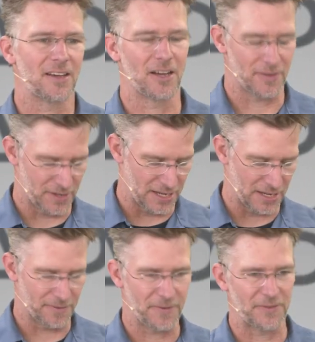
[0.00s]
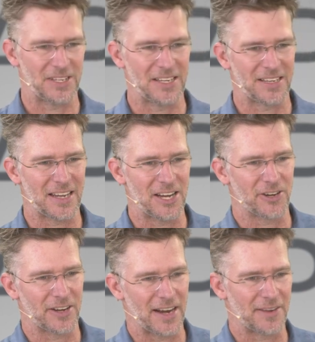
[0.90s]
On the 15K, you're
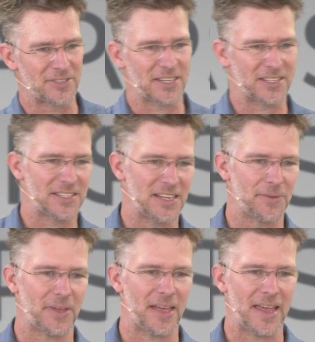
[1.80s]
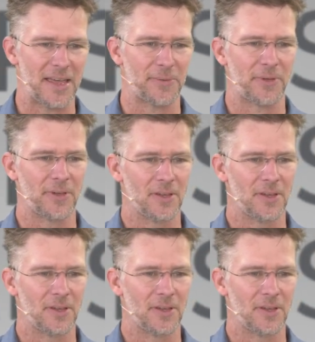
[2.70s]
going to have 16th, 8th,